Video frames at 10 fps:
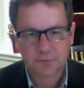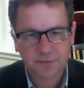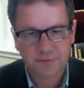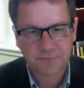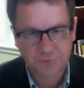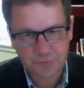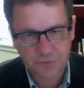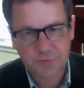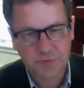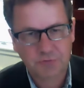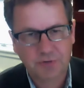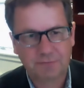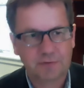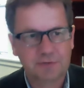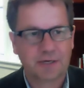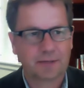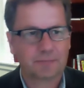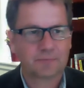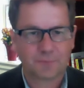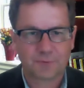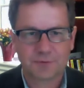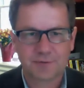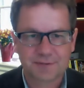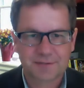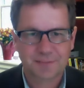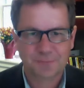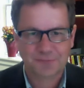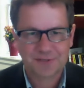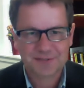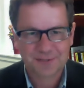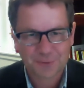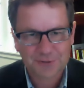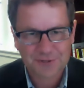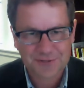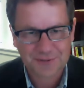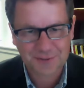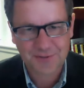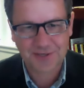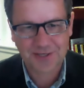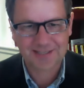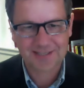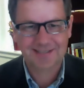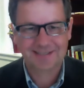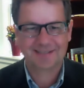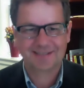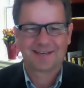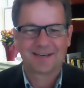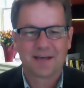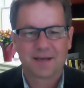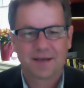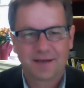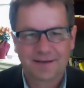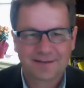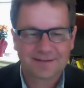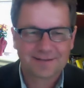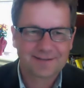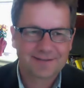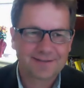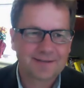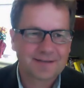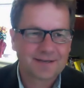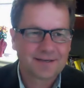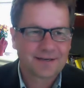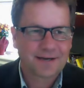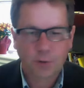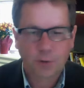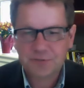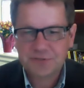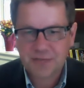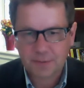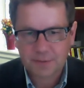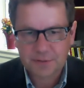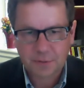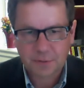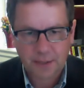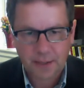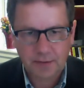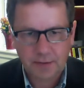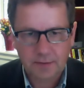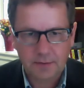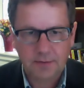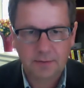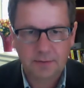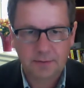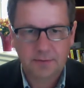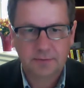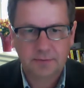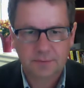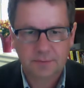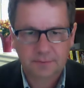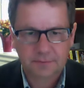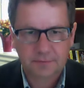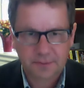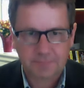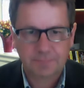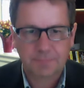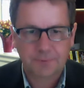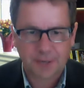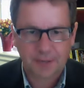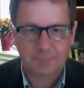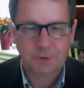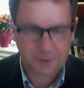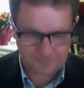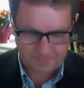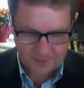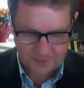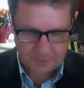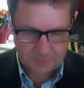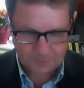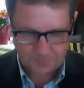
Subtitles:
it reduced the travel time for some of us, which is a good thing. And I hope the sound is okay. Yep, okay, good, thank you.